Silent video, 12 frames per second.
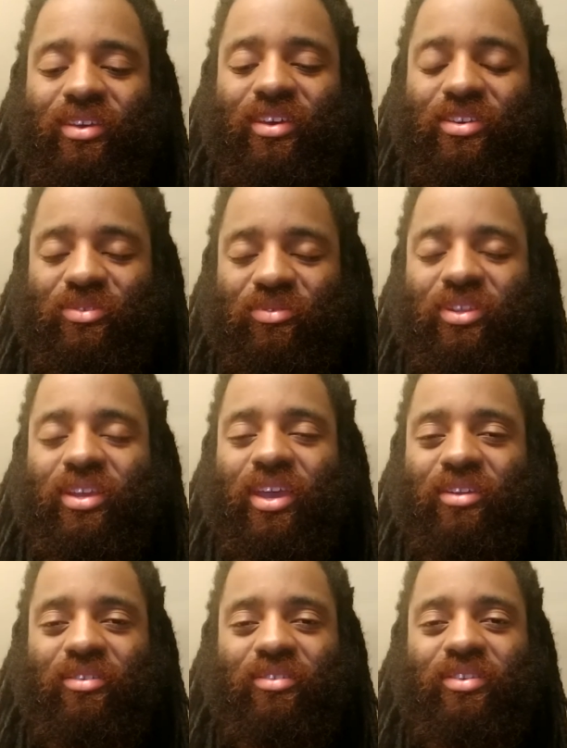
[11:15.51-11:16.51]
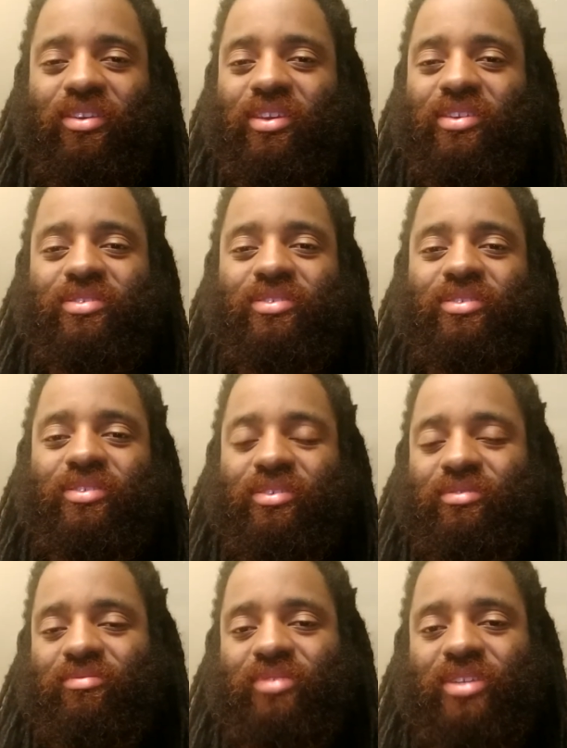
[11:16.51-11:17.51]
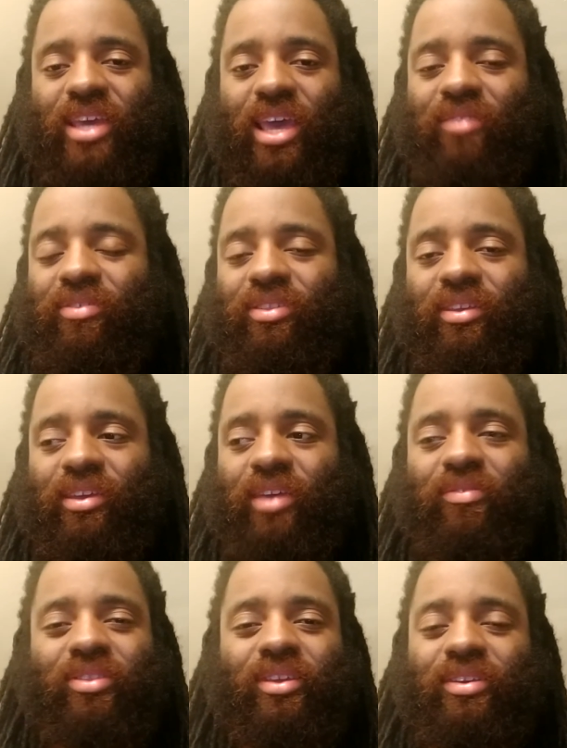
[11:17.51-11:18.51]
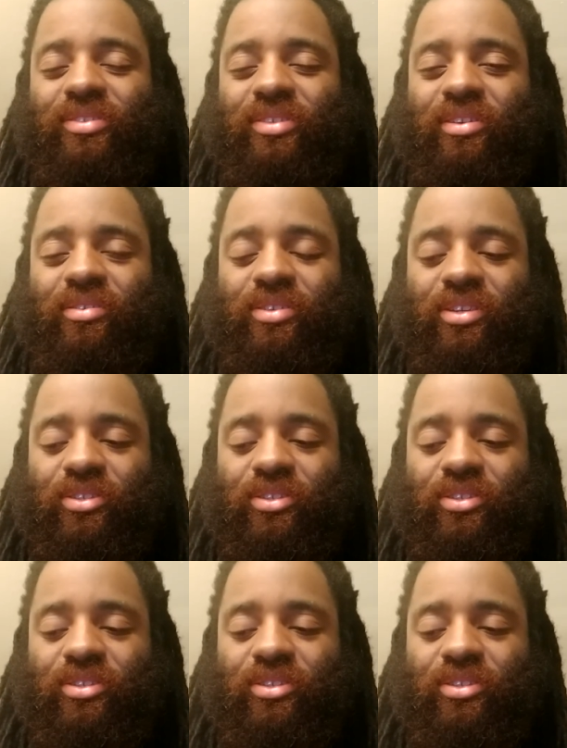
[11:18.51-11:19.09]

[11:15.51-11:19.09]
because really energy is everything. Everything is energy.